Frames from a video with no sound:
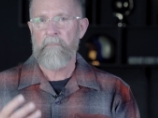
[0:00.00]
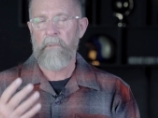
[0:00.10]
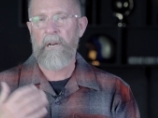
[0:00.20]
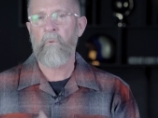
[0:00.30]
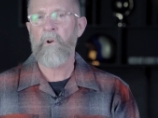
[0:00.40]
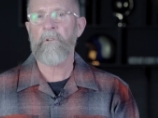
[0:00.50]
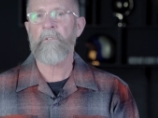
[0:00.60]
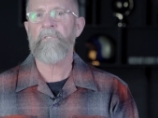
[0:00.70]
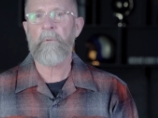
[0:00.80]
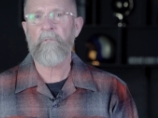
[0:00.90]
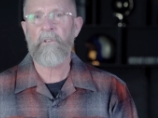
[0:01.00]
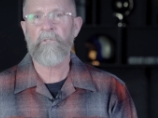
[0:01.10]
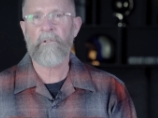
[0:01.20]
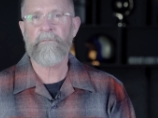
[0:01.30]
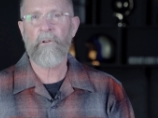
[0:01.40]
But I wonder if some of
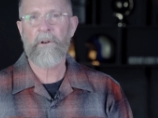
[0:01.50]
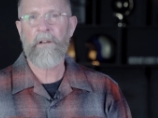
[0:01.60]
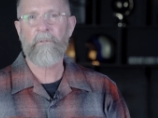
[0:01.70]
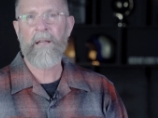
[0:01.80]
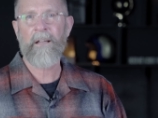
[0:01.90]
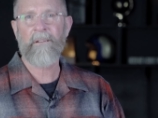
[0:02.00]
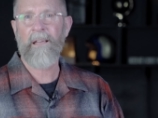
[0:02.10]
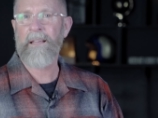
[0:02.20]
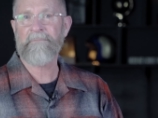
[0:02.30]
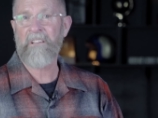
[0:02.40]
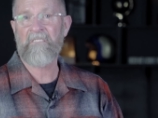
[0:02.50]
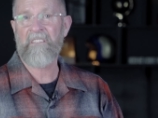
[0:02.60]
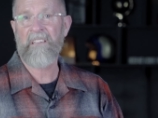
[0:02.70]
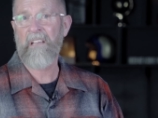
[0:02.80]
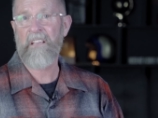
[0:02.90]
us are floating around like
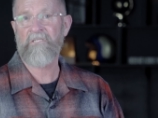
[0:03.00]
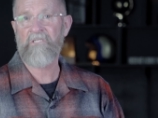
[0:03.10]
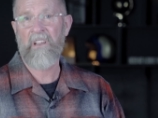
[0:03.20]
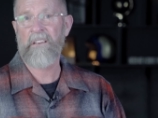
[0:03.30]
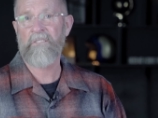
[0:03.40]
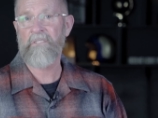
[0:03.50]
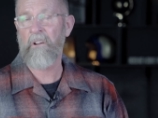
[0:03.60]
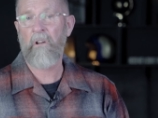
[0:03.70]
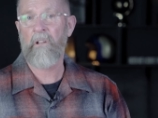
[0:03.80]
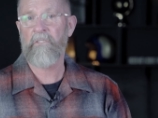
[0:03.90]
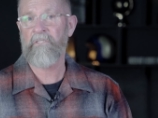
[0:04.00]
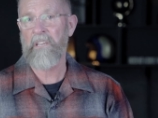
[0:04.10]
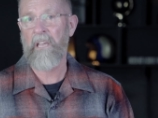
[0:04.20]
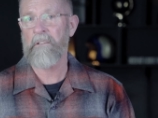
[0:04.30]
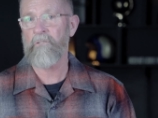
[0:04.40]
nothing has changed at all,
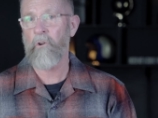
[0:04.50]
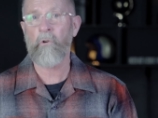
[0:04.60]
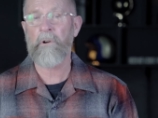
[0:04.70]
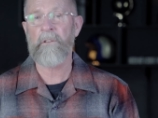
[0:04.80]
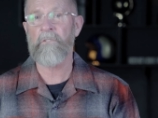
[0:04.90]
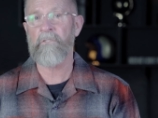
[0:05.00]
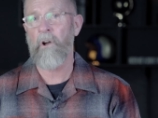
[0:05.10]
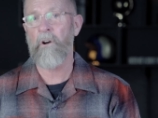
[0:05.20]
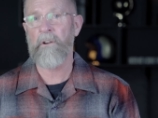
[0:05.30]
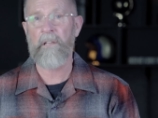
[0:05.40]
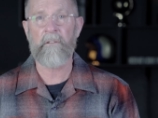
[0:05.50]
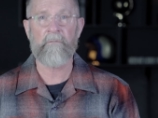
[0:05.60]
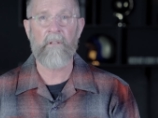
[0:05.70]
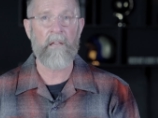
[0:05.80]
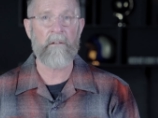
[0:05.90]
singing Dory's song
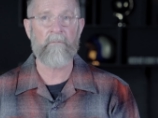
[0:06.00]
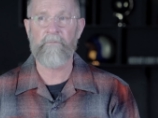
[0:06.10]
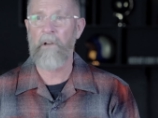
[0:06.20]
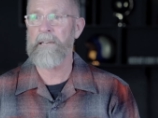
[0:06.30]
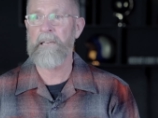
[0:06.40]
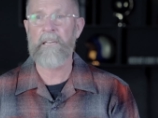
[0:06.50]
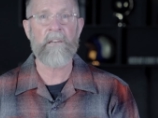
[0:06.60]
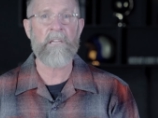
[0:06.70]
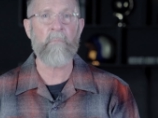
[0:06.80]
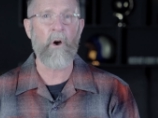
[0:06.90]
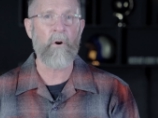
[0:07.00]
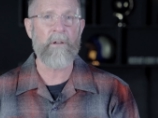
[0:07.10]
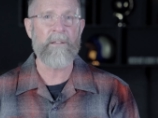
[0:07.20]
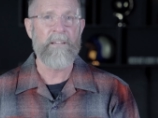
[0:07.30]
in, in Finding Nemo.